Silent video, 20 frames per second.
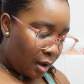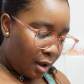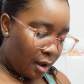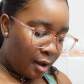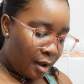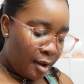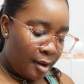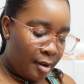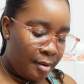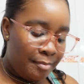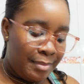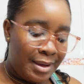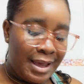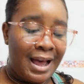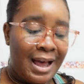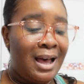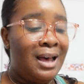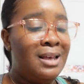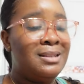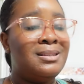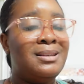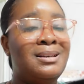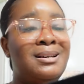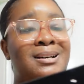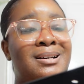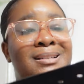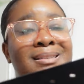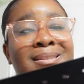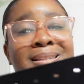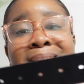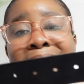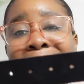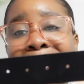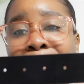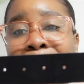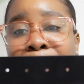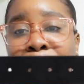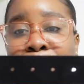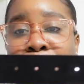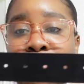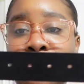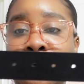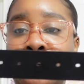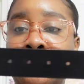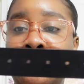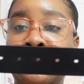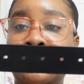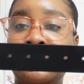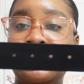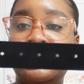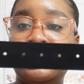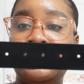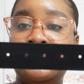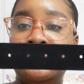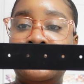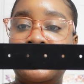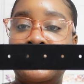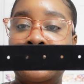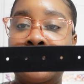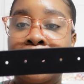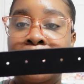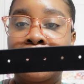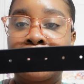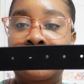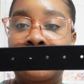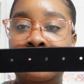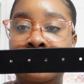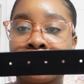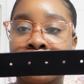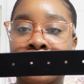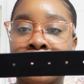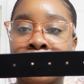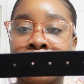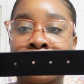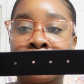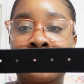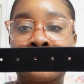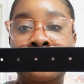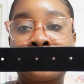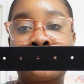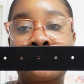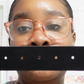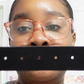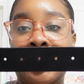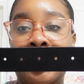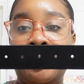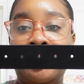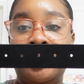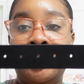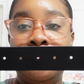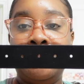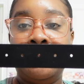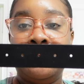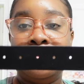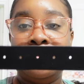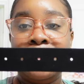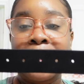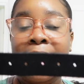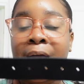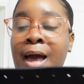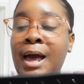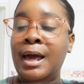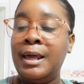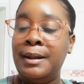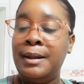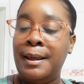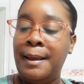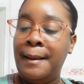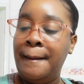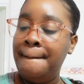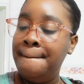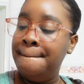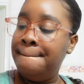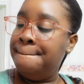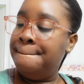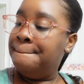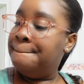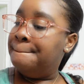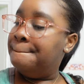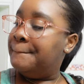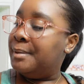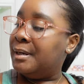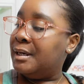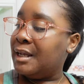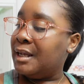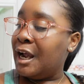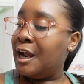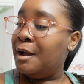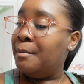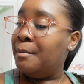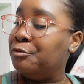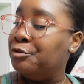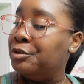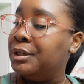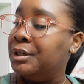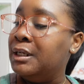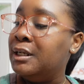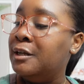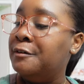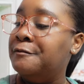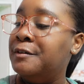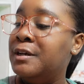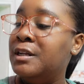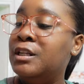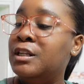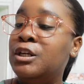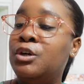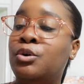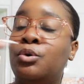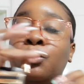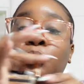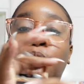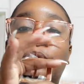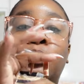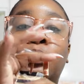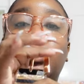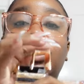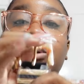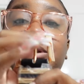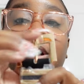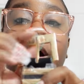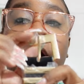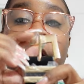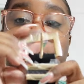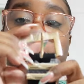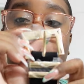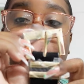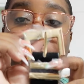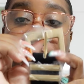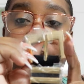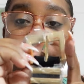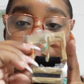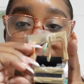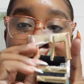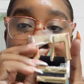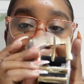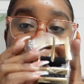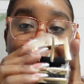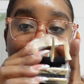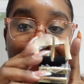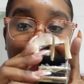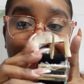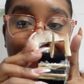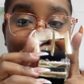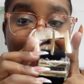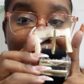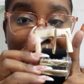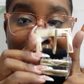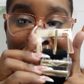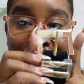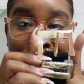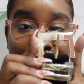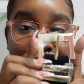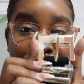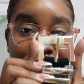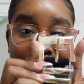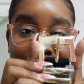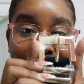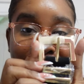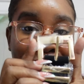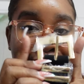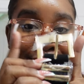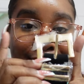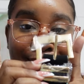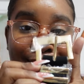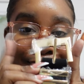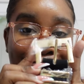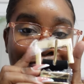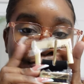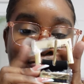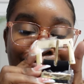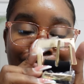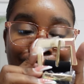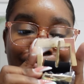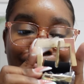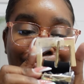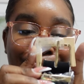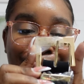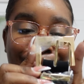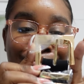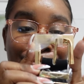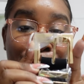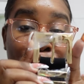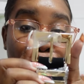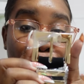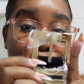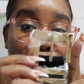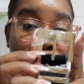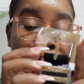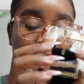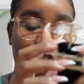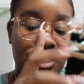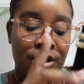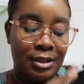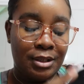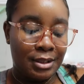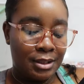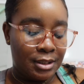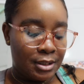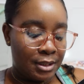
It has a decent amount of holes too as well, so I'm good with that. But I really loving the gold hardware on the belt. It is just gorgeous.